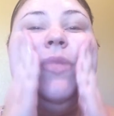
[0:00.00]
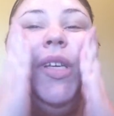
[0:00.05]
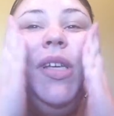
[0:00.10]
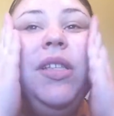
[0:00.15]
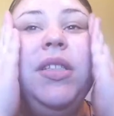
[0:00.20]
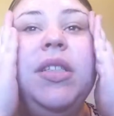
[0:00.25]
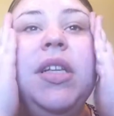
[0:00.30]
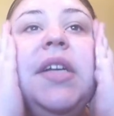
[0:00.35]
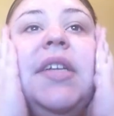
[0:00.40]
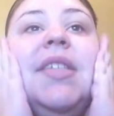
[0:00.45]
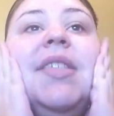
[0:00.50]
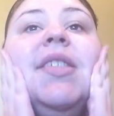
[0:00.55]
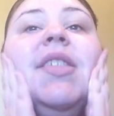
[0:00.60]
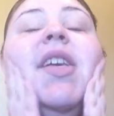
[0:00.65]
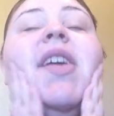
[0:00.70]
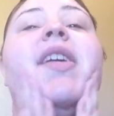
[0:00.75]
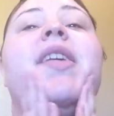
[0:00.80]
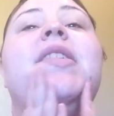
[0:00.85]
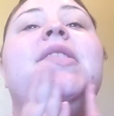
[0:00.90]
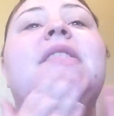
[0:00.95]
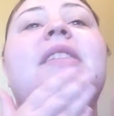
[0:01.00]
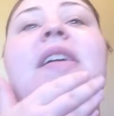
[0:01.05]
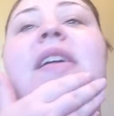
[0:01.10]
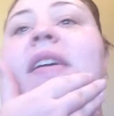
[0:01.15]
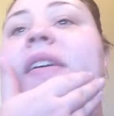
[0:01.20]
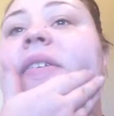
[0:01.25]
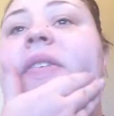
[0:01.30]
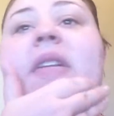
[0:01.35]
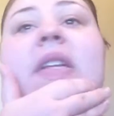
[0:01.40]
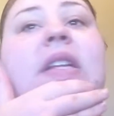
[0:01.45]
it's nice because I get
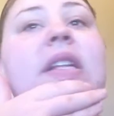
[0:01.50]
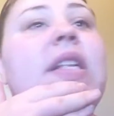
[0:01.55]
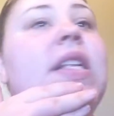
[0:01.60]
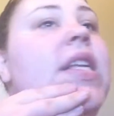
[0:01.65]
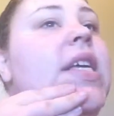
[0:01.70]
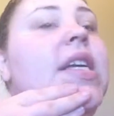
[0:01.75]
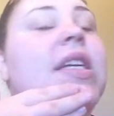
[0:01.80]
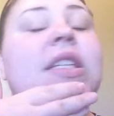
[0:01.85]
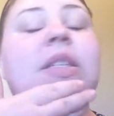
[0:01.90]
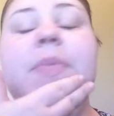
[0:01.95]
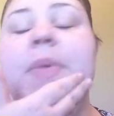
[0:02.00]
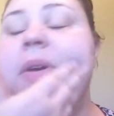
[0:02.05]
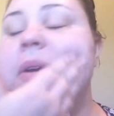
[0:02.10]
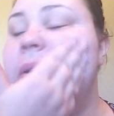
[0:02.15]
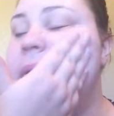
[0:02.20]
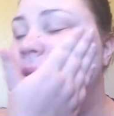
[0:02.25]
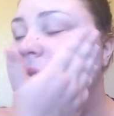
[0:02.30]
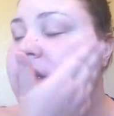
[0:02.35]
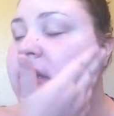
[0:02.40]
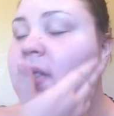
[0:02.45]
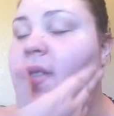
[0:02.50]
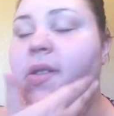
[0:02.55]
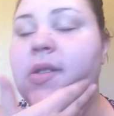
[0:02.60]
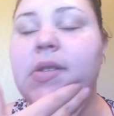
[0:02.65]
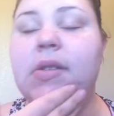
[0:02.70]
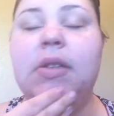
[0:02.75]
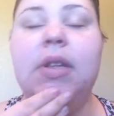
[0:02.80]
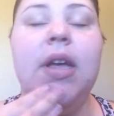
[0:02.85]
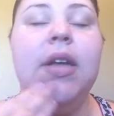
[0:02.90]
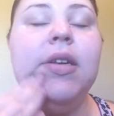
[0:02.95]
to experience
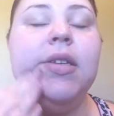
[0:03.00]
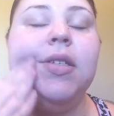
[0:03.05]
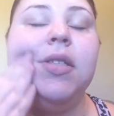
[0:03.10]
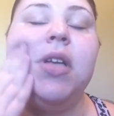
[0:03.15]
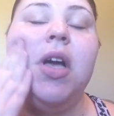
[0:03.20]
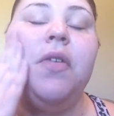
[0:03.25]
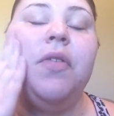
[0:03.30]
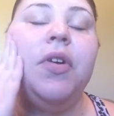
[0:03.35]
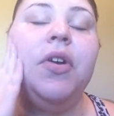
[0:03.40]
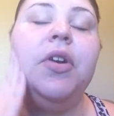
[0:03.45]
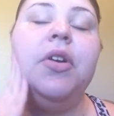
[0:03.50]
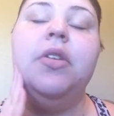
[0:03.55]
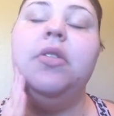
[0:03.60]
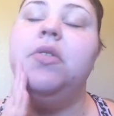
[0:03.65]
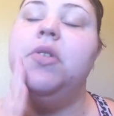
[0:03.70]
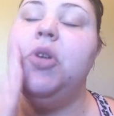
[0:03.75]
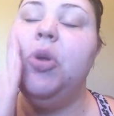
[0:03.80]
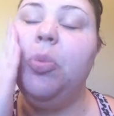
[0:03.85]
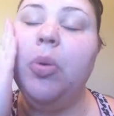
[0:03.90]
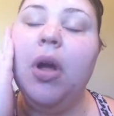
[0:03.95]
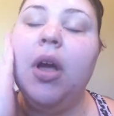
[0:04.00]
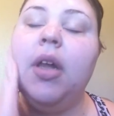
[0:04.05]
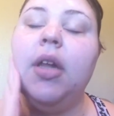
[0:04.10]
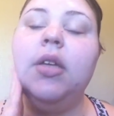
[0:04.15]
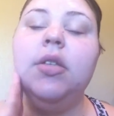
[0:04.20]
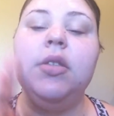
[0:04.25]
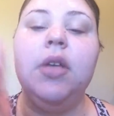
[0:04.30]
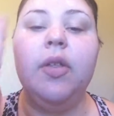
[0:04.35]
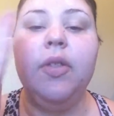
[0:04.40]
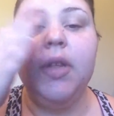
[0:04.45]
and discover new
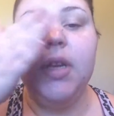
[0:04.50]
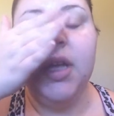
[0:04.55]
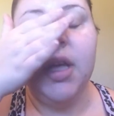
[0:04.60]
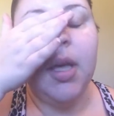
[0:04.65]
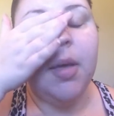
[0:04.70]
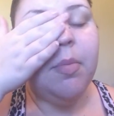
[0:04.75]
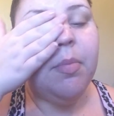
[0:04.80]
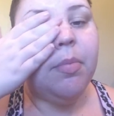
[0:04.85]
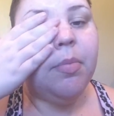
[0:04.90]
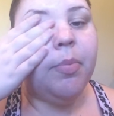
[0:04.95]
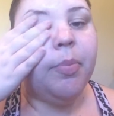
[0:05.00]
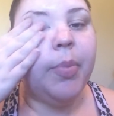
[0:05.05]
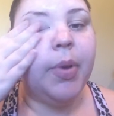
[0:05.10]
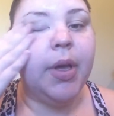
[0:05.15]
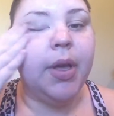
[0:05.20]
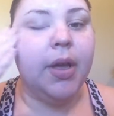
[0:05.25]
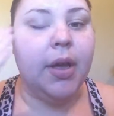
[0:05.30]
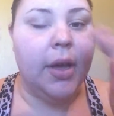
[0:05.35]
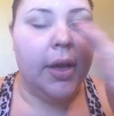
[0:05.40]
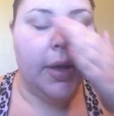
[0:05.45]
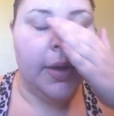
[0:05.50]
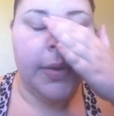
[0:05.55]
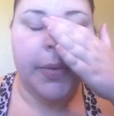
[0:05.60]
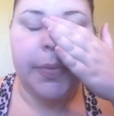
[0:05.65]
products all the time. But